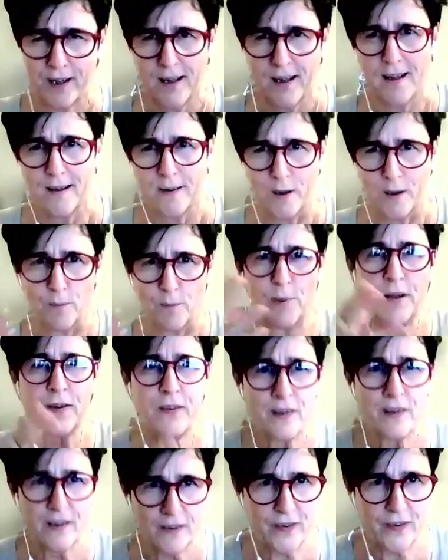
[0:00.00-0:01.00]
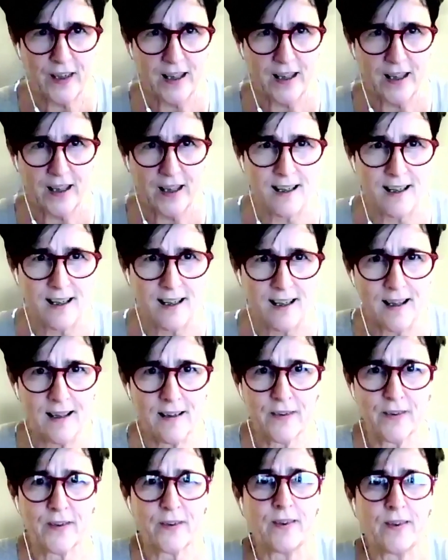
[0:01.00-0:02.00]
the business thinking
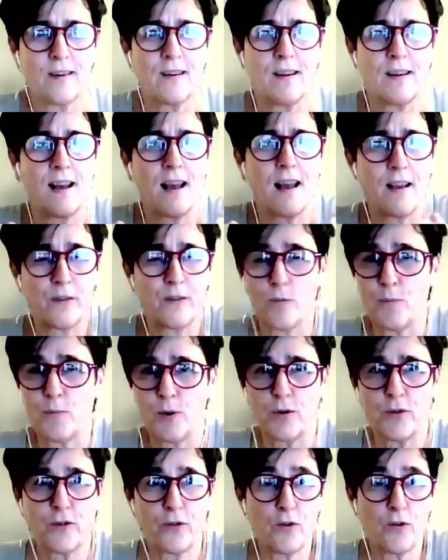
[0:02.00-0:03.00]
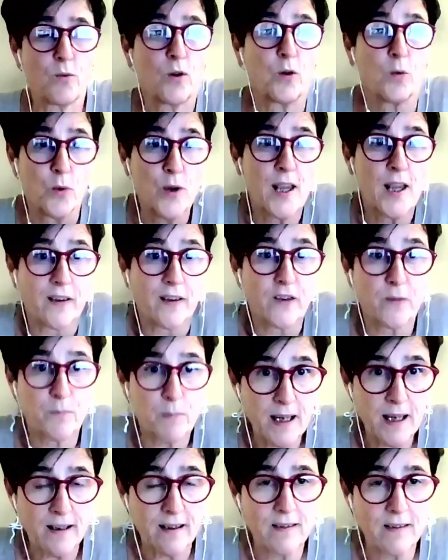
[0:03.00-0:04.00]
is as opposed to what we
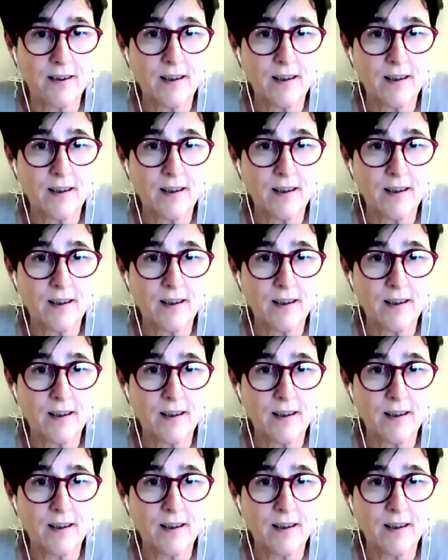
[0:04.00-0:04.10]
expect